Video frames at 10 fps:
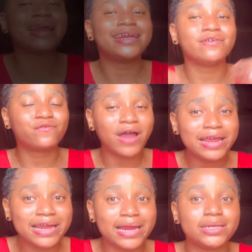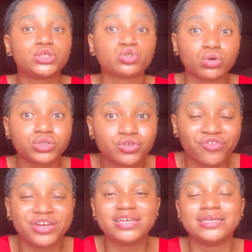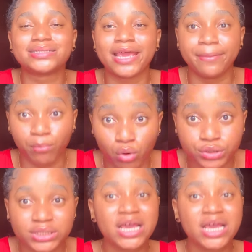And then finally, sunscreen is a must.